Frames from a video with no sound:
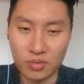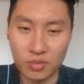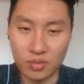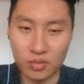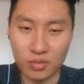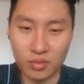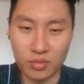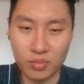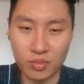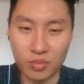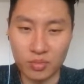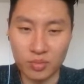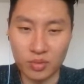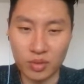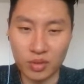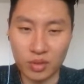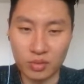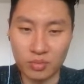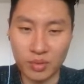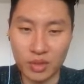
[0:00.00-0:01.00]
or
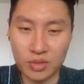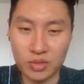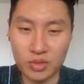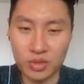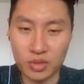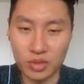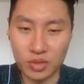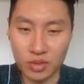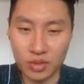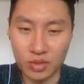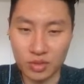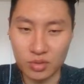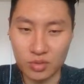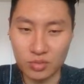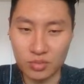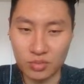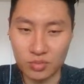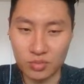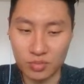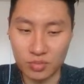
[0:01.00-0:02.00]
product manager,
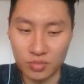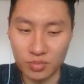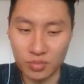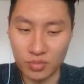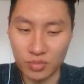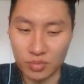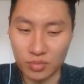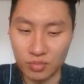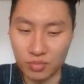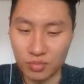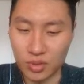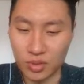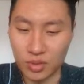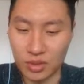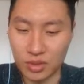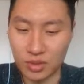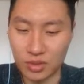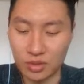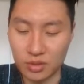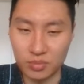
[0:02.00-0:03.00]

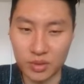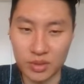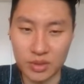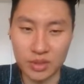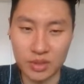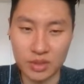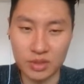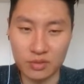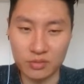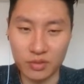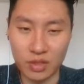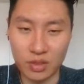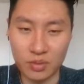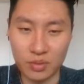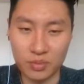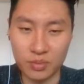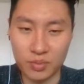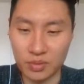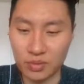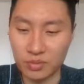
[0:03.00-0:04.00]
business
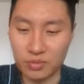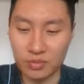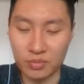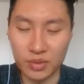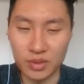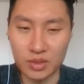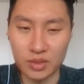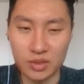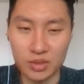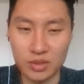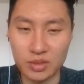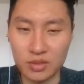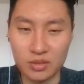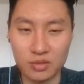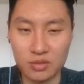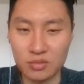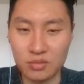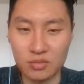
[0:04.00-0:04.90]
developer, business,